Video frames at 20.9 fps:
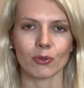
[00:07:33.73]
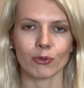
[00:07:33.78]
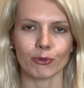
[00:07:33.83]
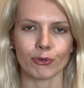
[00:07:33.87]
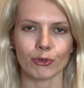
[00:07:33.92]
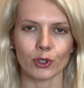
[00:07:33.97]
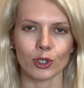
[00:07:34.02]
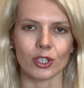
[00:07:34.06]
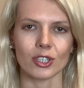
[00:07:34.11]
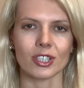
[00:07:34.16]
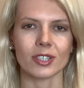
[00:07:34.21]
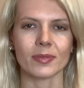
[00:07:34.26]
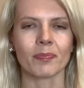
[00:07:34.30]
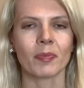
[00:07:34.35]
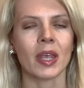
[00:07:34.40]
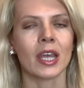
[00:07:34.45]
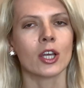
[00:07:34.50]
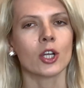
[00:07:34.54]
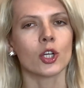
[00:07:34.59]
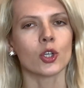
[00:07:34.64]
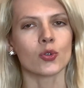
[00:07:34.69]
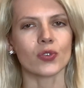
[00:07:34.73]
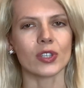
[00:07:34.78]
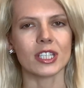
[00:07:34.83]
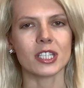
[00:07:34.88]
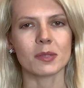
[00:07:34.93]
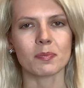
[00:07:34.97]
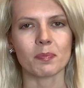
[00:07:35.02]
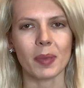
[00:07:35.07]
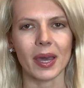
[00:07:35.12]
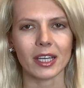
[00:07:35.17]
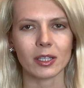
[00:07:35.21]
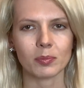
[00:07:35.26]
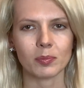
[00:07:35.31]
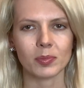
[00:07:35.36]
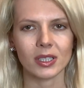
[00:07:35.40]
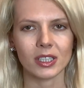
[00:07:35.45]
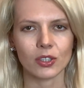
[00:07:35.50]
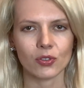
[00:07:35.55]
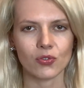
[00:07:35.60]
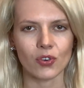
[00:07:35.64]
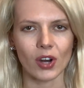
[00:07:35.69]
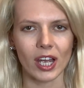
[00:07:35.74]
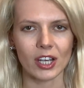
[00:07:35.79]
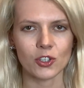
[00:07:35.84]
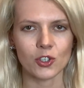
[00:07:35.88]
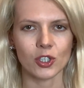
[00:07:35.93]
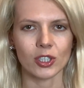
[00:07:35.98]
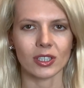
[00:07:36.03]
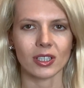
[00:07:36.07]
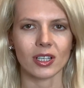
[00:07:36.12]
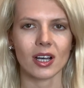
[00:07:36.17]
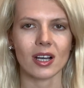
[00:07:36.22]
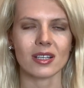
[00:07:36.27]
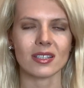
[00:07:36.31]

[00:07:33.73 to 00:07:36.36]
First, respect Belarusian,